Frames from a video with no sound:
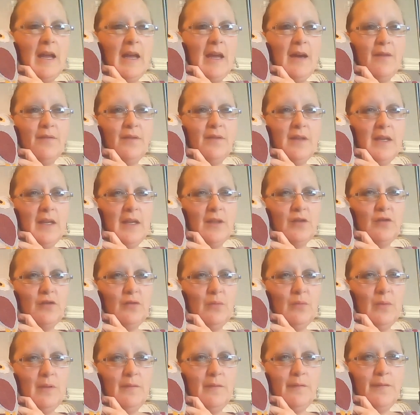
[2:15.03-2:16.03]
I have an
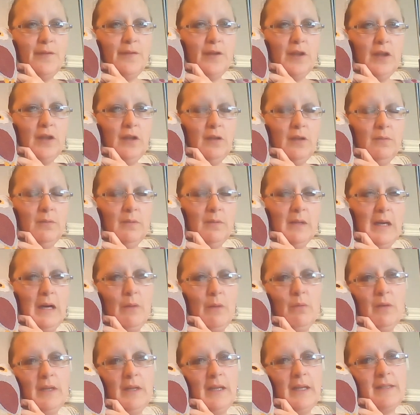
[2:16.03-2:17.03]
extra one for you.
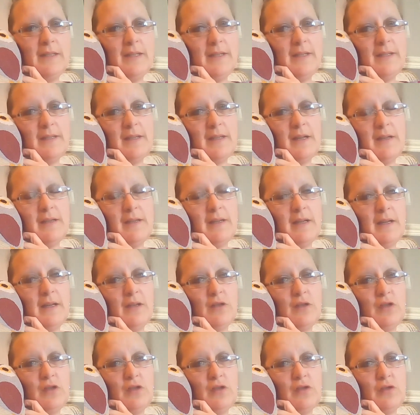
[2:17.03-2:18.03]
I will get it sent
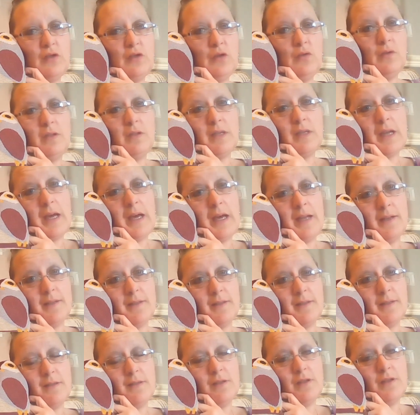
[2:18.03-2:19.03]
out to you soon to
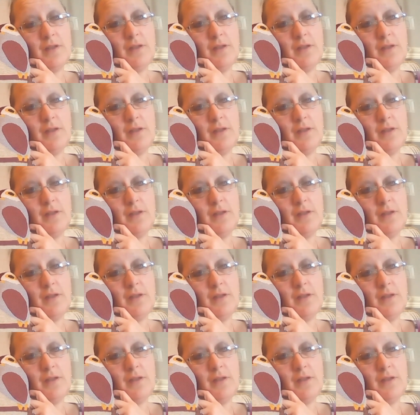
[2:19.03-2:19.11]
add